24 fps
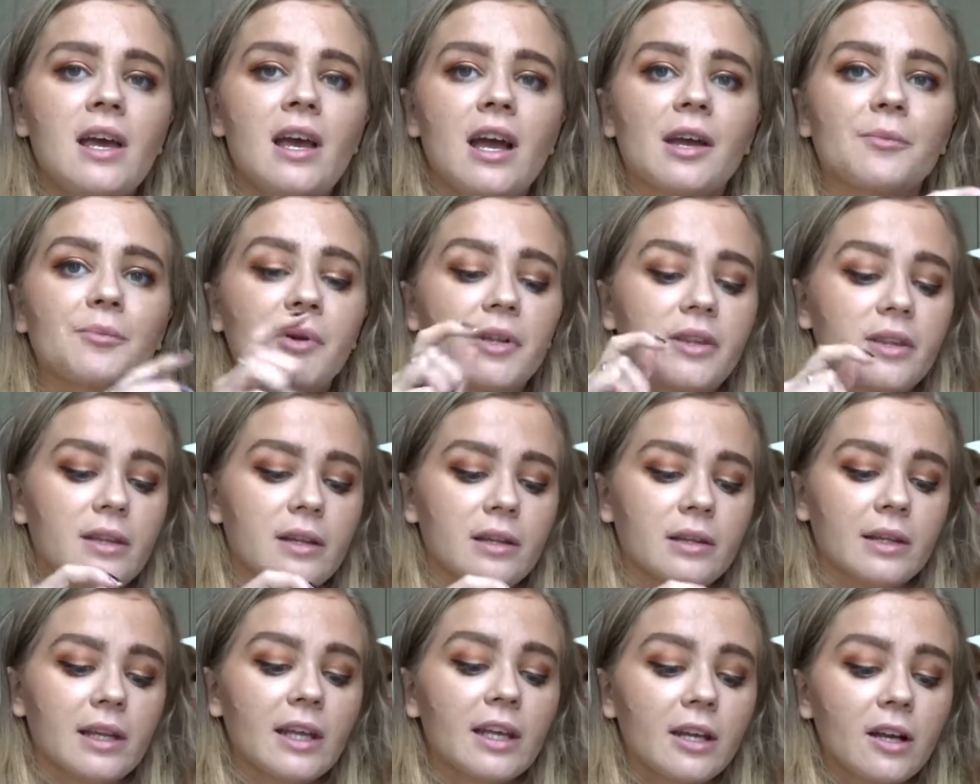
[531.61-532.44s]
I put the
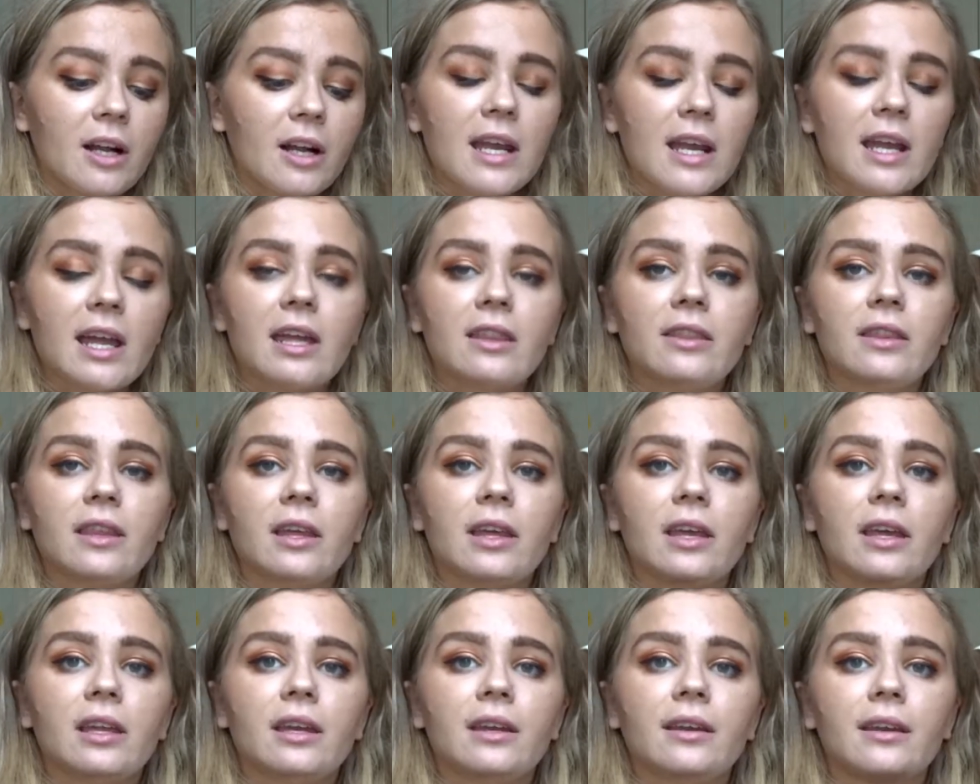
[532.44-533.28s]
lid on it and
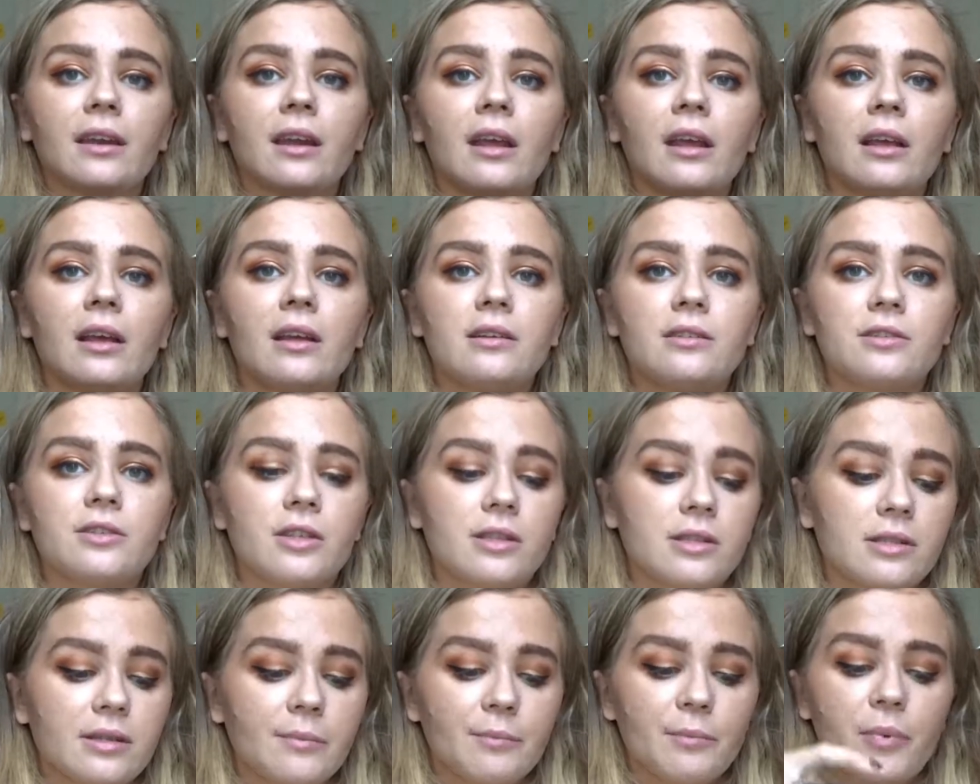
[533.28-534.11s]
then
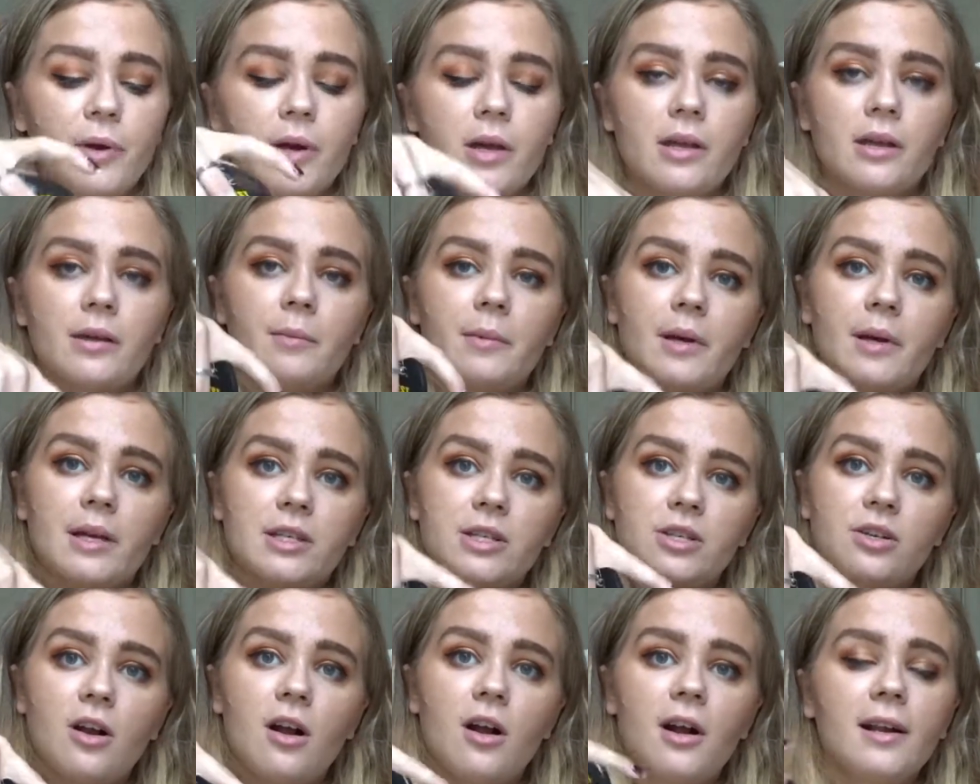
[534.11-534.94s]
just put my
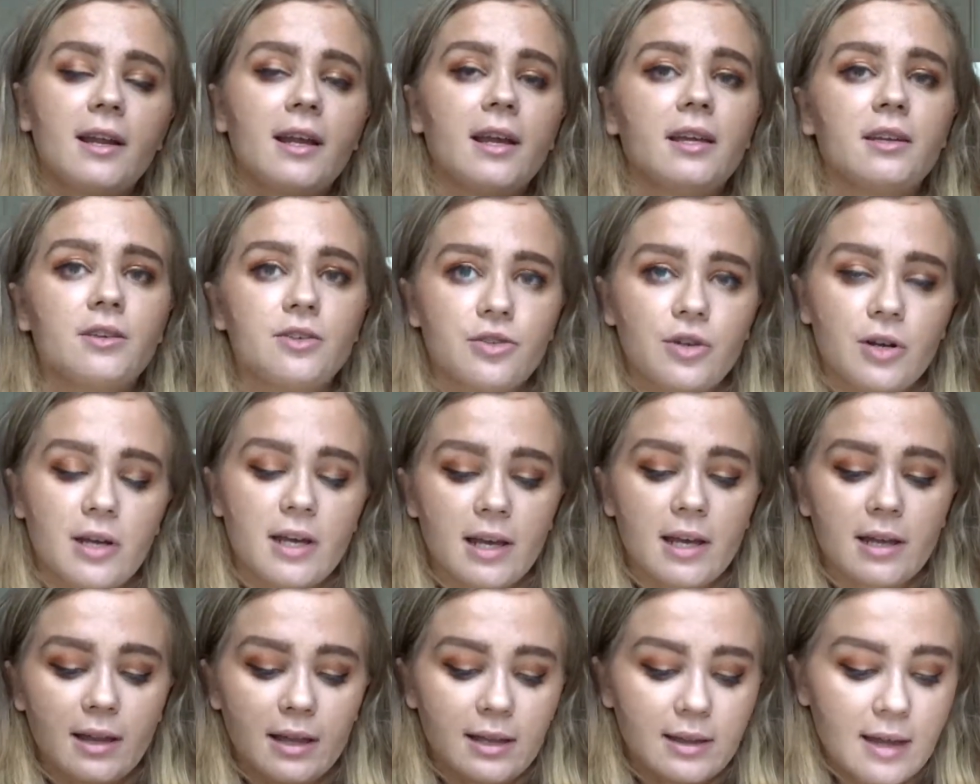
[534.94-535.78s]
straw in it and drink
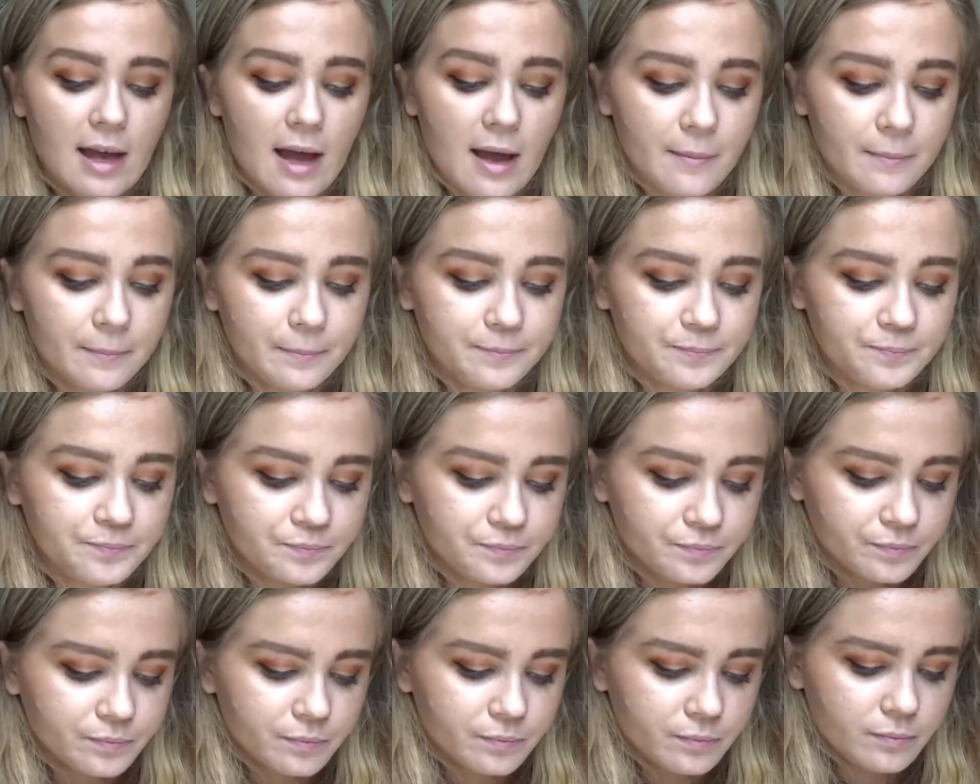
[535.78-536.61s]
it like
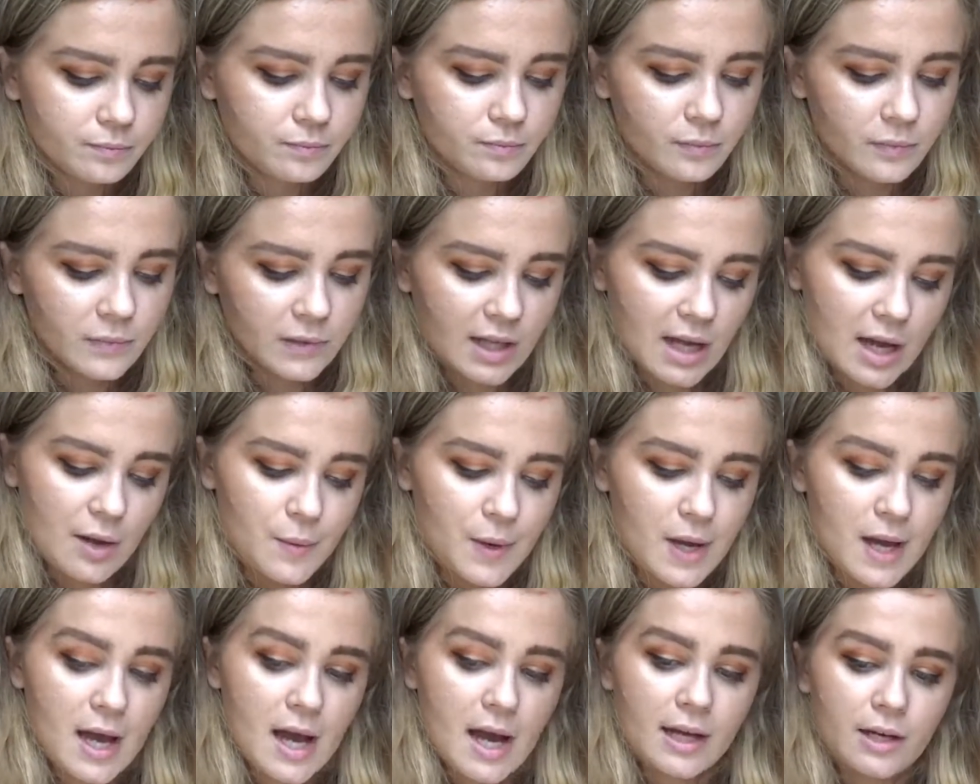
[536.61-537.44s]
that. That
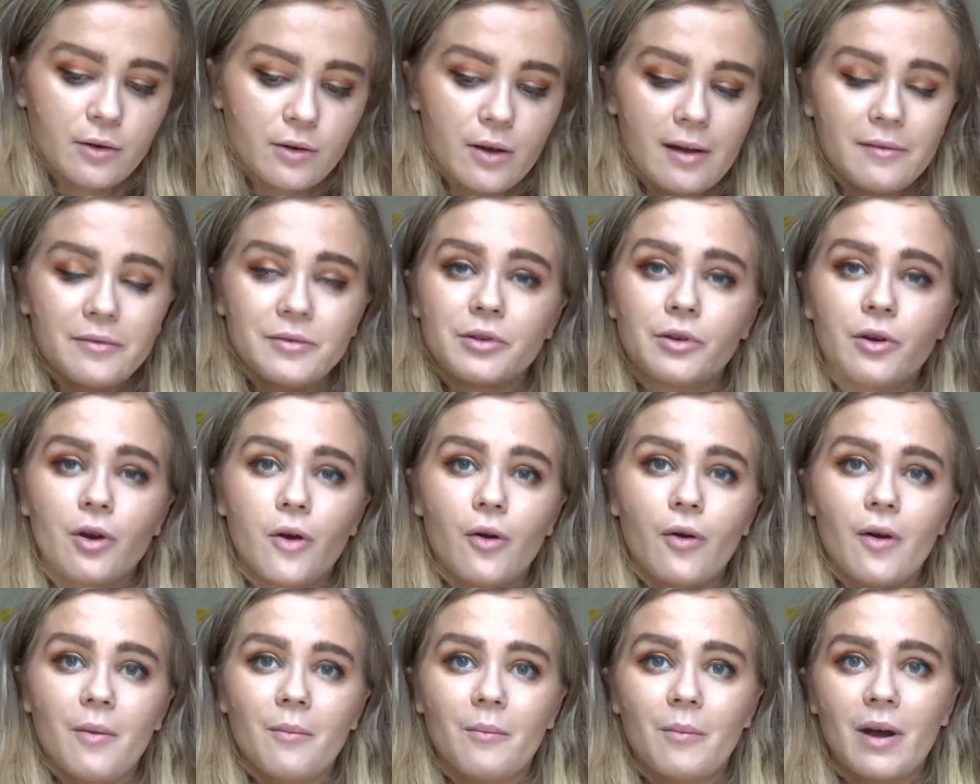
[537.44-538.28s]
way I don't have to go
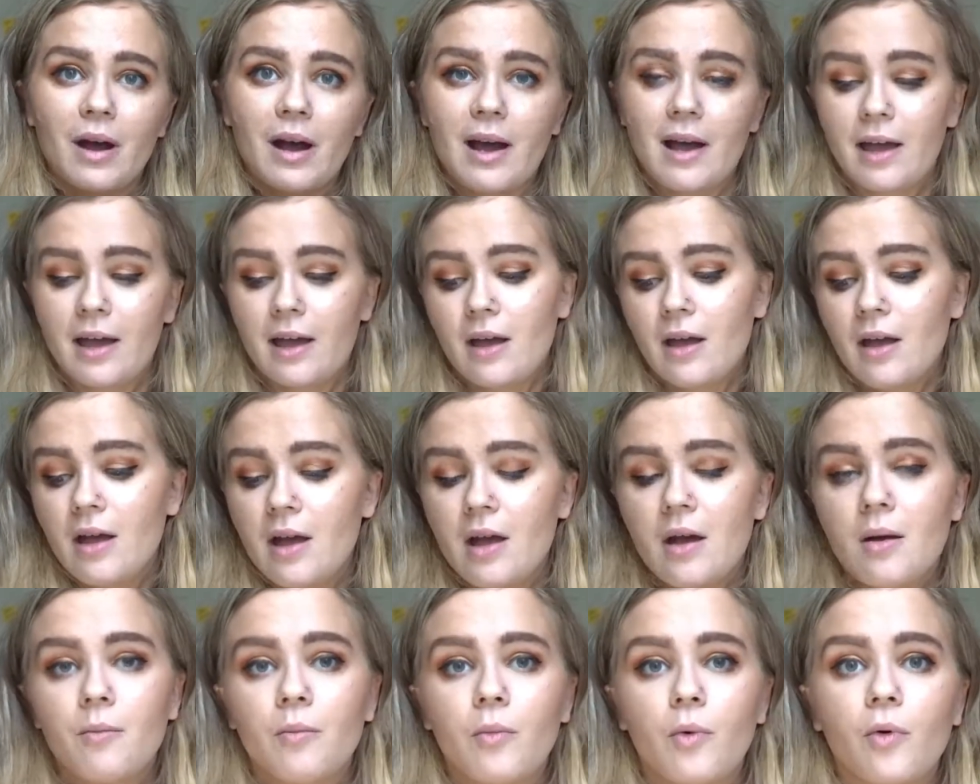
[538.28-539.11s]
and buy
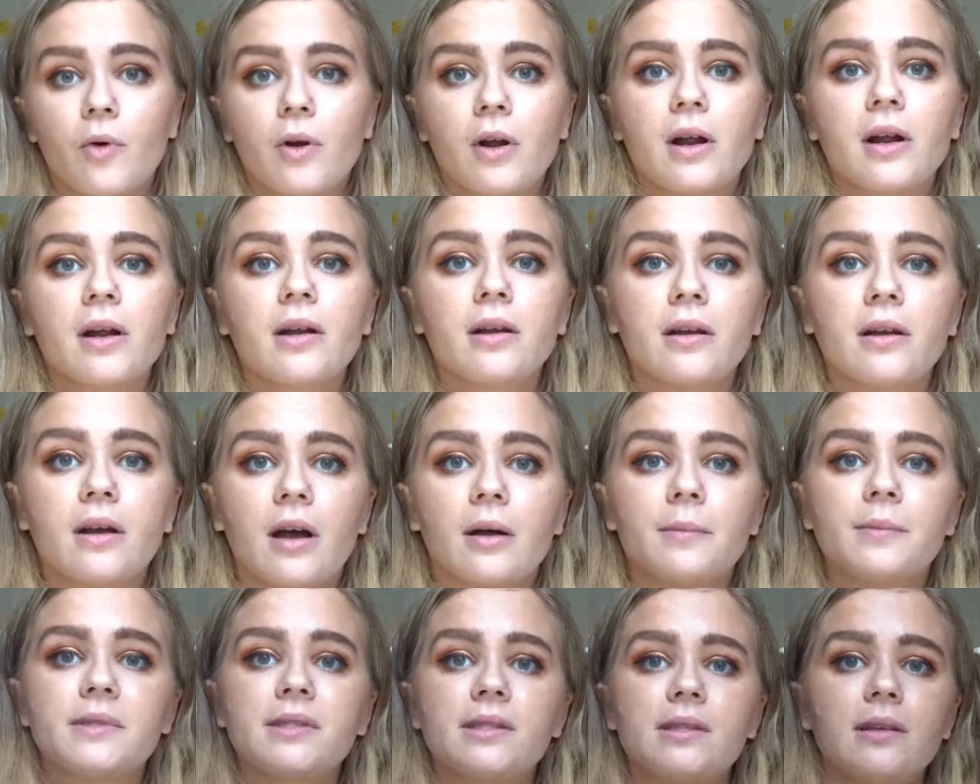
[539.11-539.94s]
more
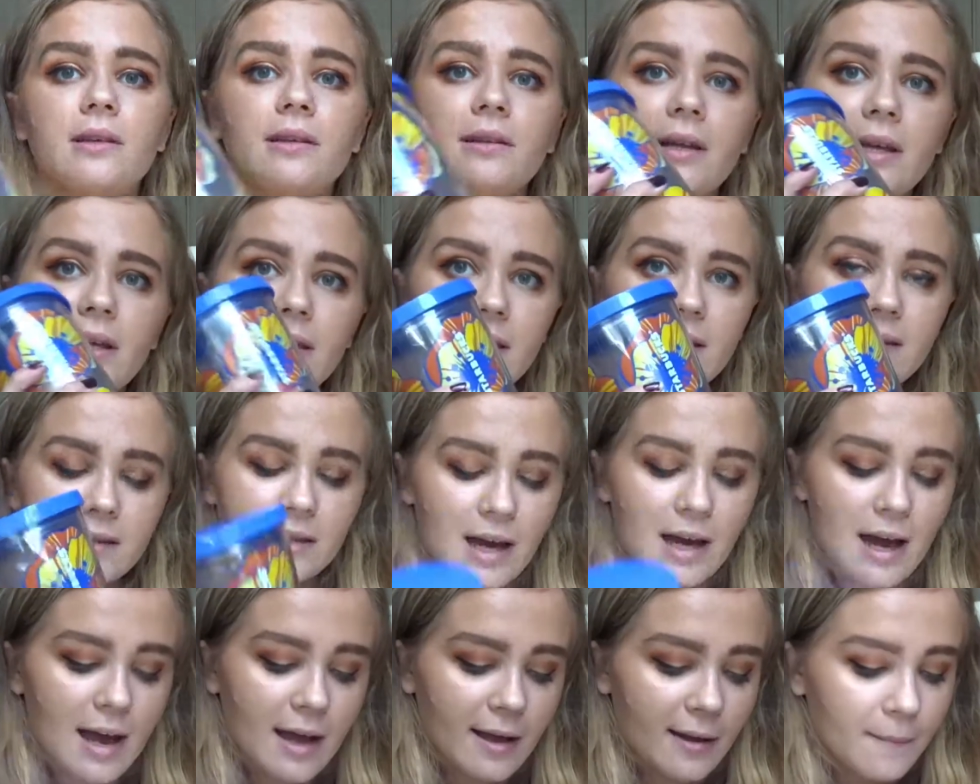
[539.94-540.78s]
cups like this
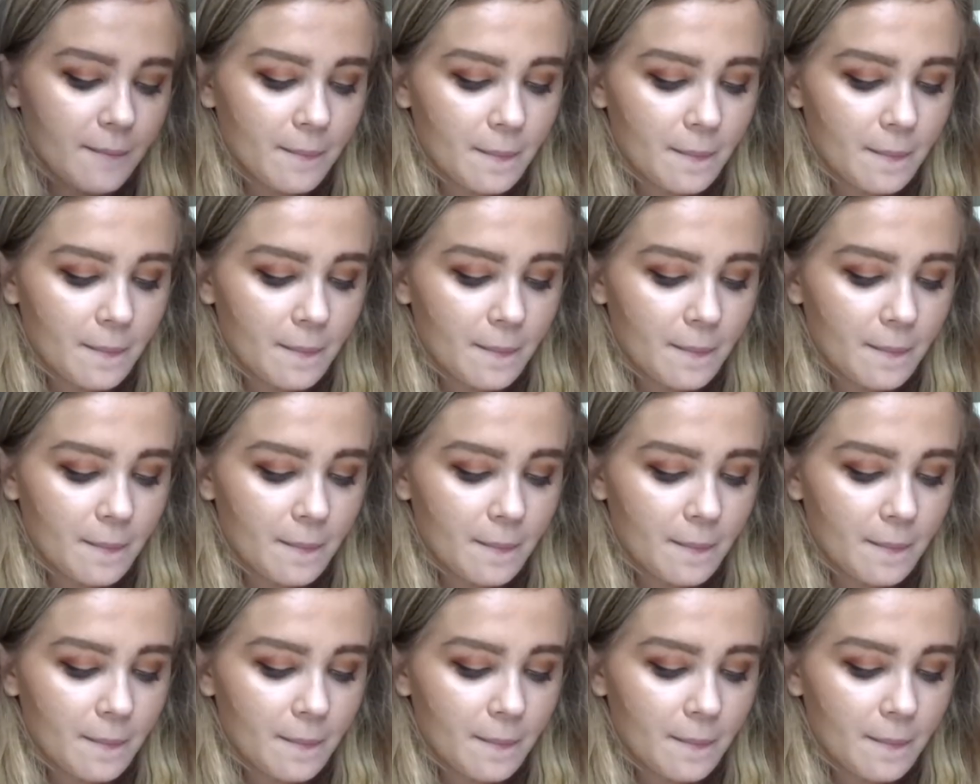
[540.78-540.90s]
guy.